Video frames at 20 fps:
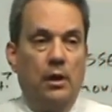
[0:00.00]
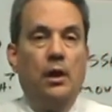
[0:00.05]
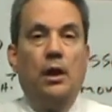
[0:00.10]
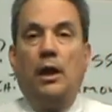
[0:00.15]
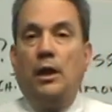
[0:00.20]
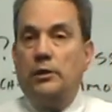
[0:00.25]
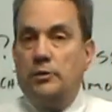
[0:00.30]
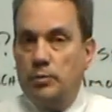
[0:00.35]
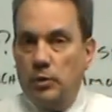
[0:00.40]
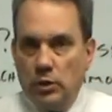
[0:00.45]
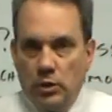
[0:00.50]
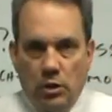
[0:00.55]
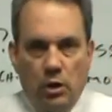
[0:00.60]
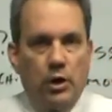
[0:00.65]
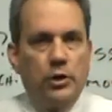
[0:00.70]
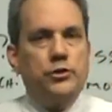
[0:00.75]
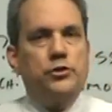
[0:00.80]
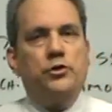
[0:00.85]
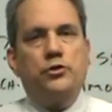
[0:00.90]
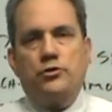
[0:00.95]
it's
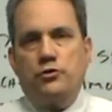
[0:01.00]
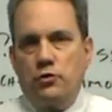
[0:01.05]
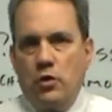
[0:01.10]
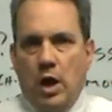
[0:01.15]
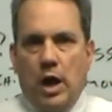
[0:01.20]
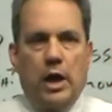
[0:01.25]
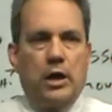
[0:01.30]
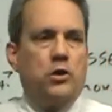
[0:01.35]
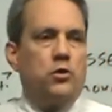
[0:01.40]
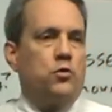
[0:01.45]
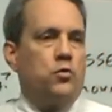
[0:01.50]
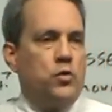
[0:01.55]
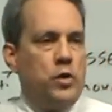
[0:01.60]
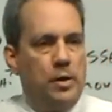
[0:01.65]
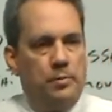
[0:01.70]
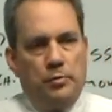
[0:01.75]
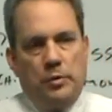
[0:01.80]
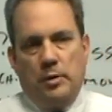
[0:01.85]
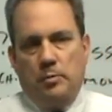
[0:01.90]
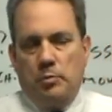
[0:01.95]
because you're trying to
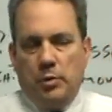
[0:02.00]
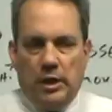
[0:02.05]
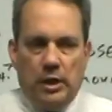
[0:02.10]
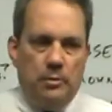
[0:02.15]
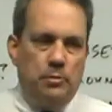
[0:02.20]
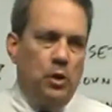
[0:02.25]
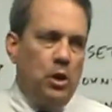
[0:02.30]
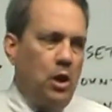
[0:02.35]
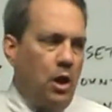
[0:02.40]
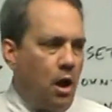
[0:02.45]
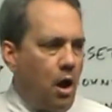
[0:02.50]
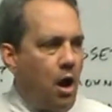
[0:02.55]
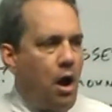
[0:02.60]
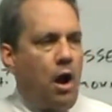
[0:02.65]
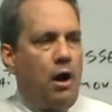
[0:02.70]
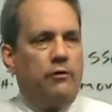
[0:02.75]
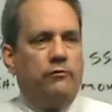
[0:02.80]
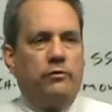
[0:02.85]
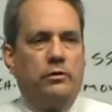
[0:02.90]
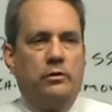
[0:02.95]
rip the people
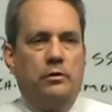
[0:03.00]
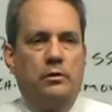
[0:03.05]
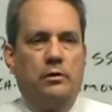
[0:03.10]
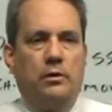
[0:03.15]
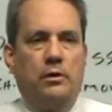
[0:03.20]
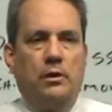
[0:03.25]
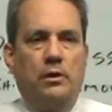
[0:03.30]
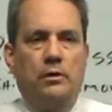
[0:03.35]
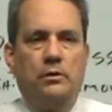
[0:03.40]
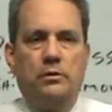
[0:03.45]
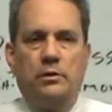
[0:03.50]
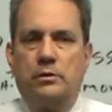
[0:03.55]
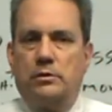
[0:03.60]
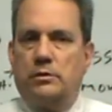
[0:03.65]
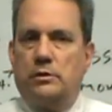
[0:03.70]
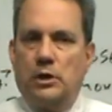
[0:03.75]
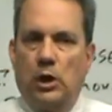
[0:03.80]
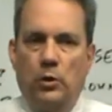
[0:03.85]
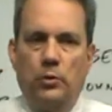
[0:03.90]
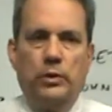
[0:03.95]
off. Just
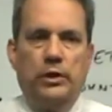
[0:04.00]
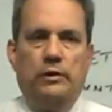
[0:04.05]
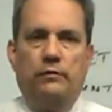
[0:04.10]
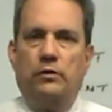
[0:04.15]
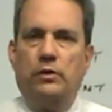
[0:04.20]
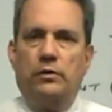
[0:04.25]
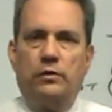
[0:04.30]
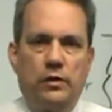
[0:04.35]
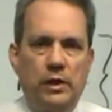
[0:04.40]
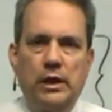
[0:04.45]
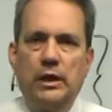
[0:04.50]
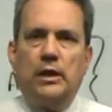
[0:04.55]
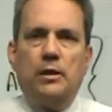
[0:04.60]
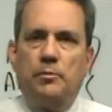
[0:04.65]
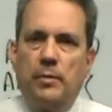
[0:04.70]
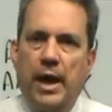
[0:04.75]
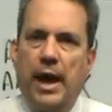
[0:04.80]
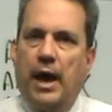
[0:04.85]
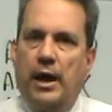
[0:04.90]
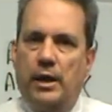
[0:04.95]
don't even think
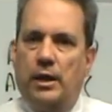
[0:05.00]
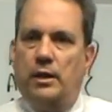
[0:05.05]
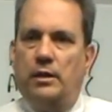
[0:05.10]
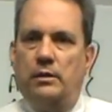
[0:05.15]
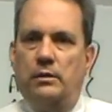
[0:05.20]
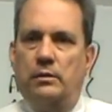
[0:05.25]
about it.